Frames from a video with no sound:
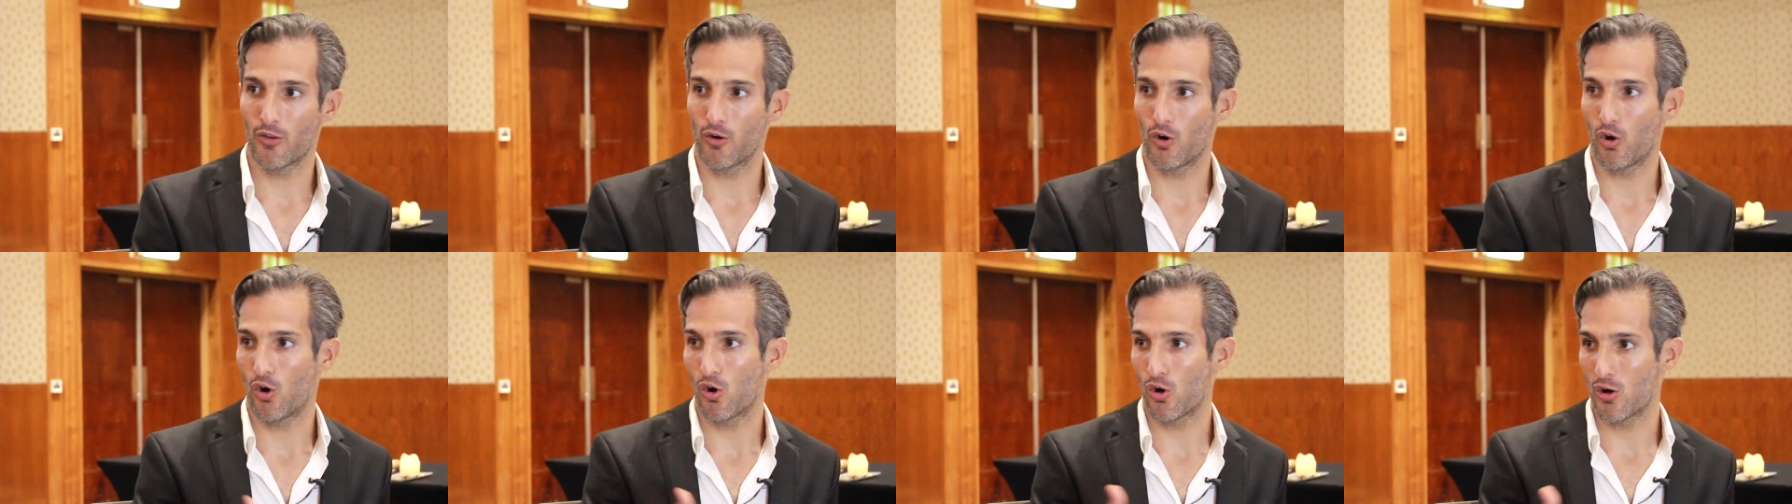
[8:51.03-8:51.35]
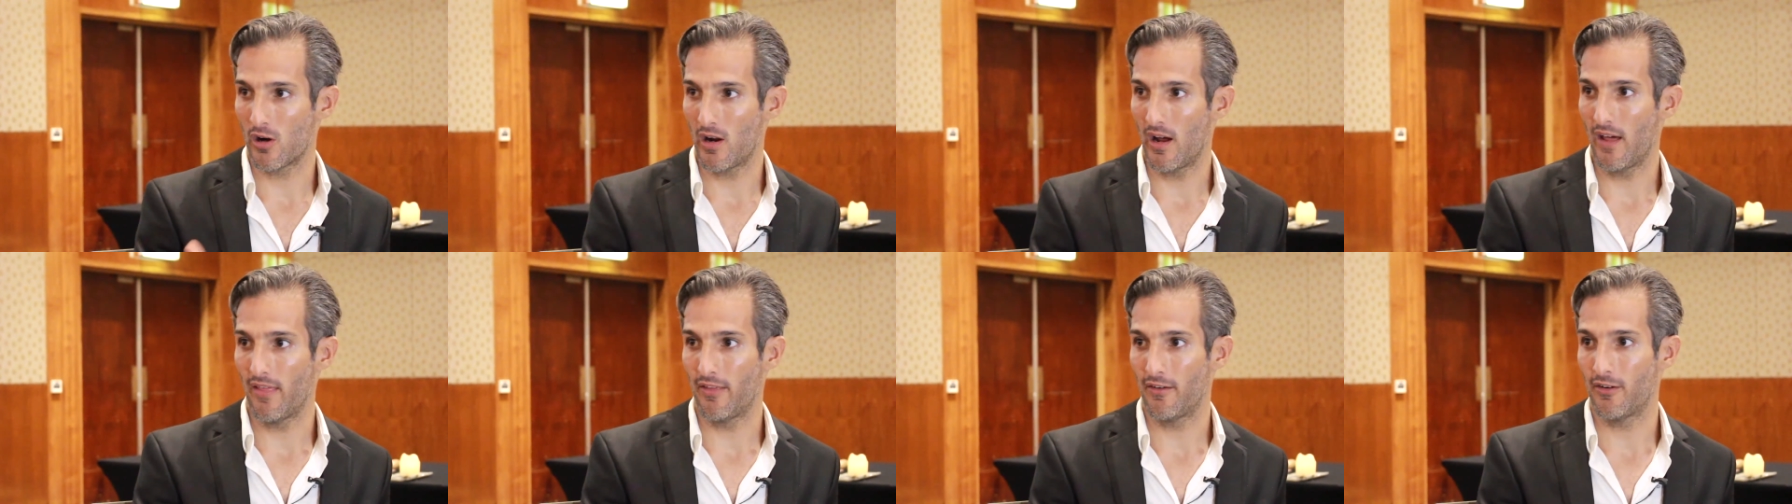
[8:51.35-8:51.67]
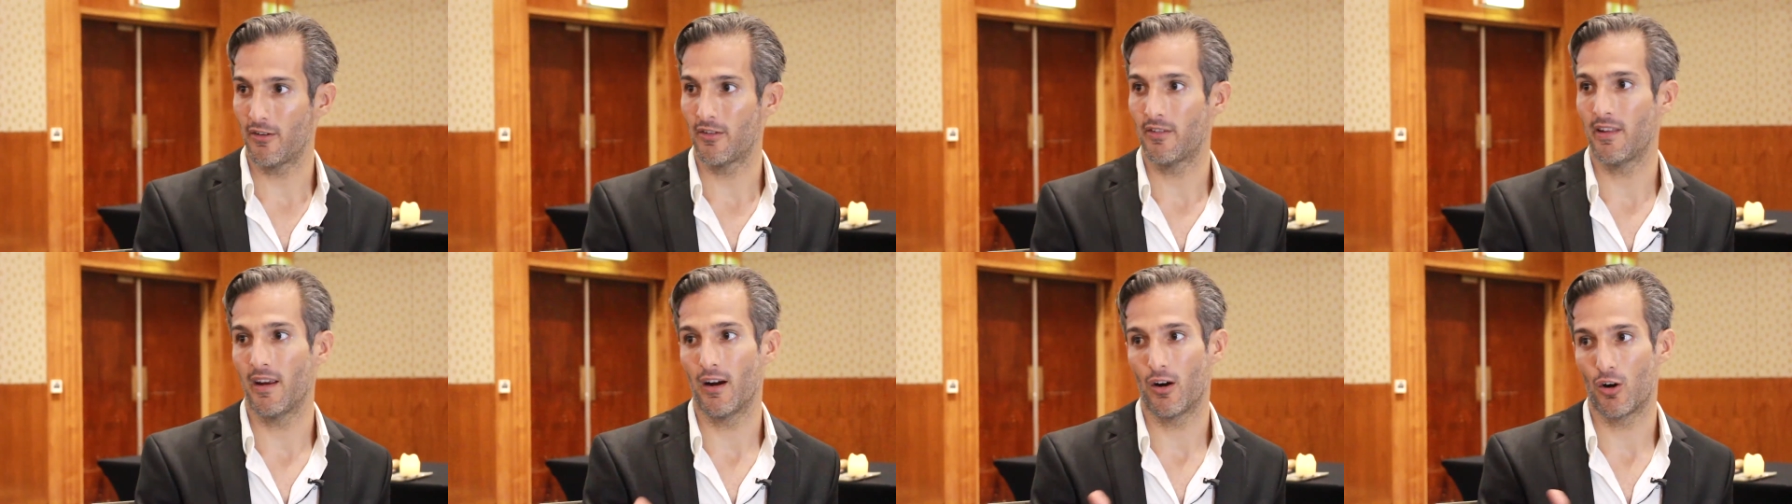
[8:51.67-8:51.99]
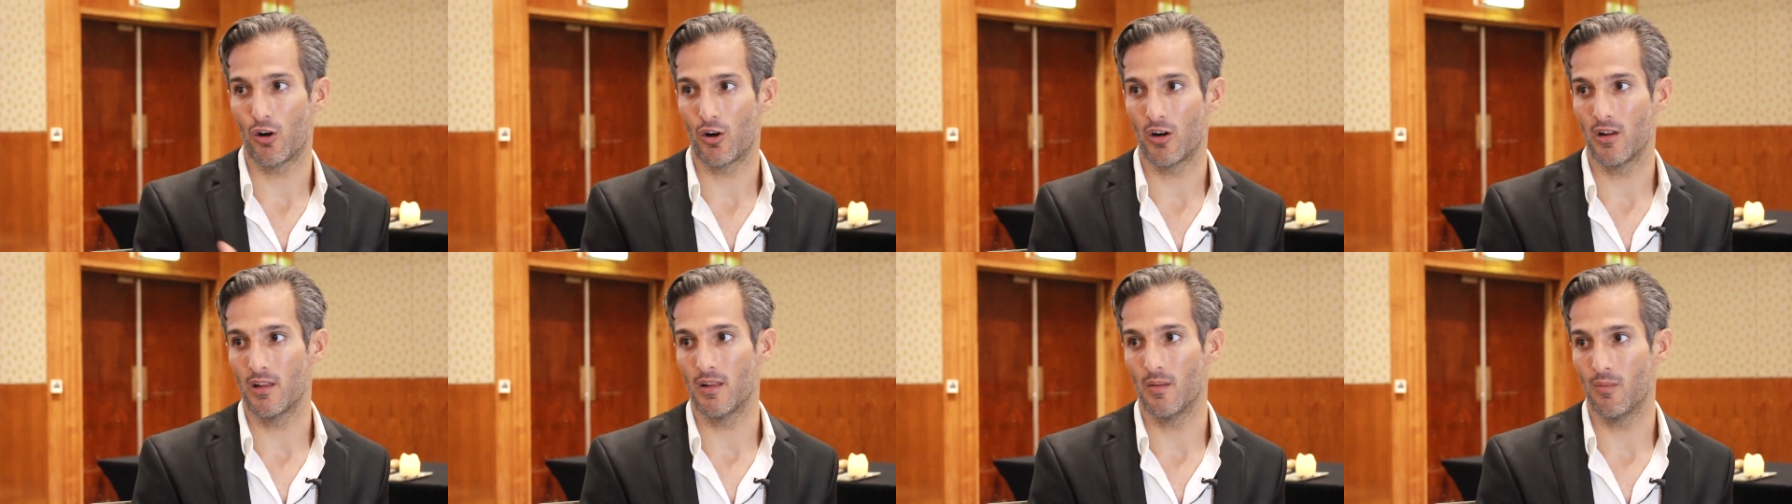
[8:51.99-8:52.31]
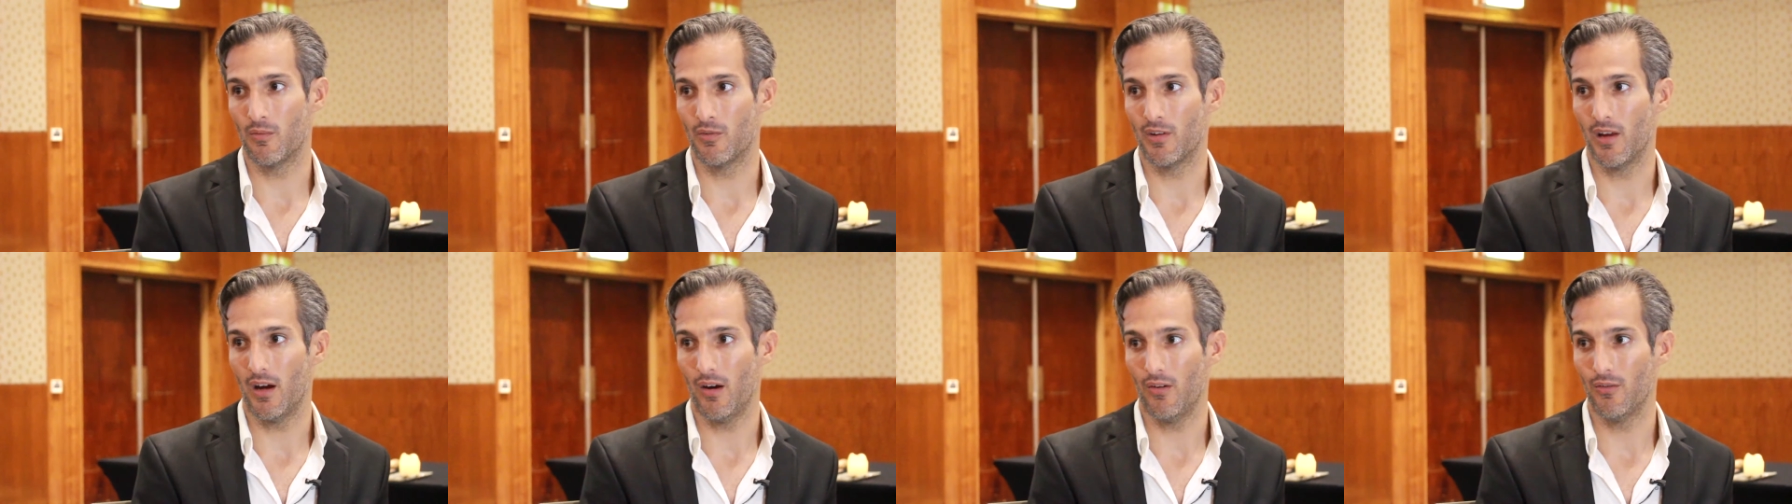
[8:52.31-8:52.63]
or hurt others, they are hurting
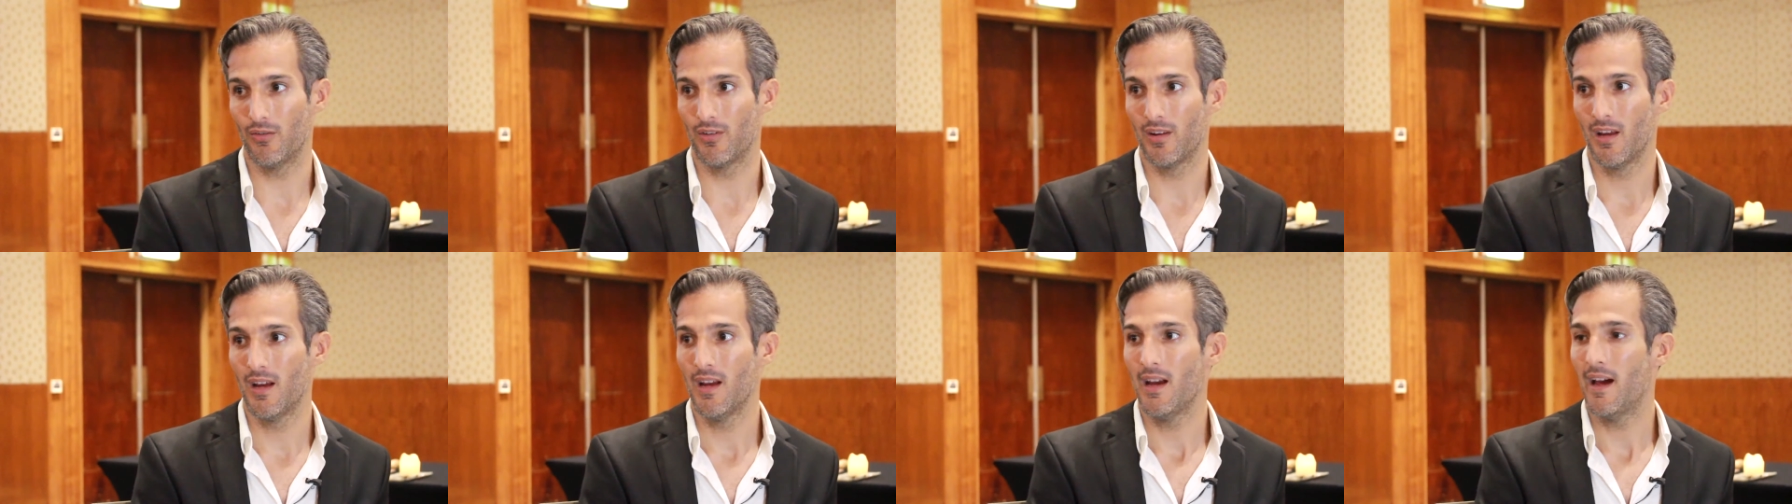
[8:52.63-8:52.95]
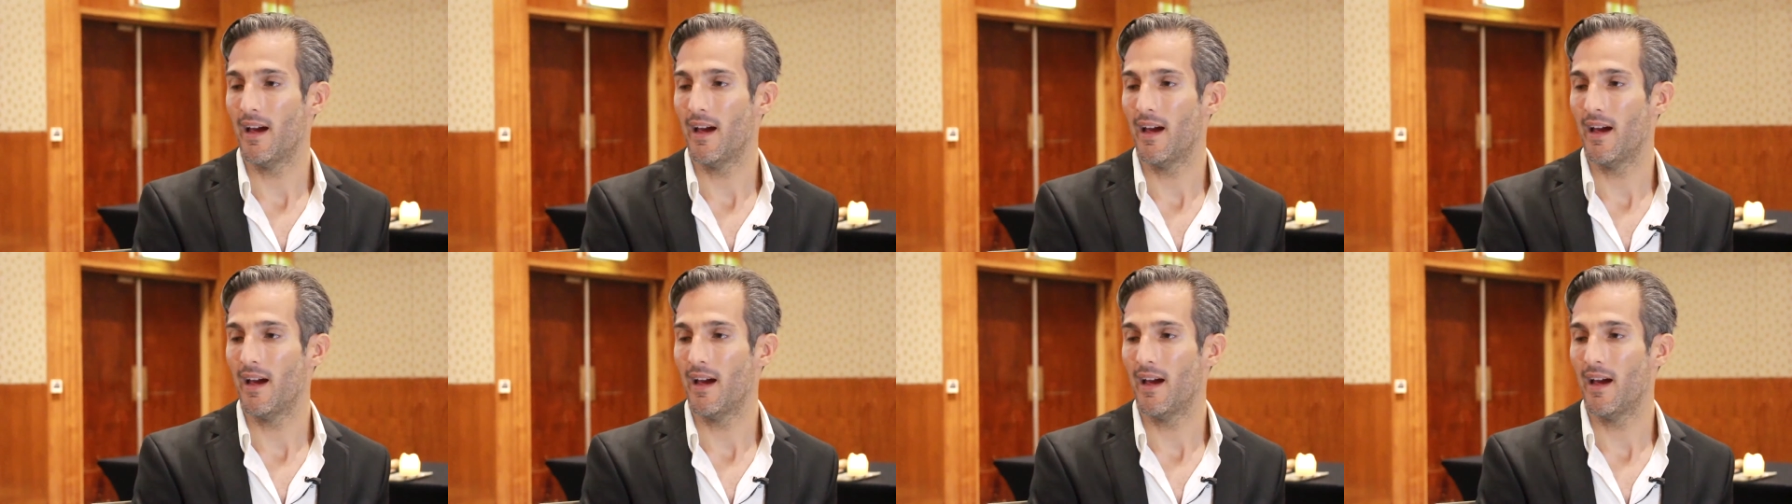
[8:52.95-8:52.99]
themselves.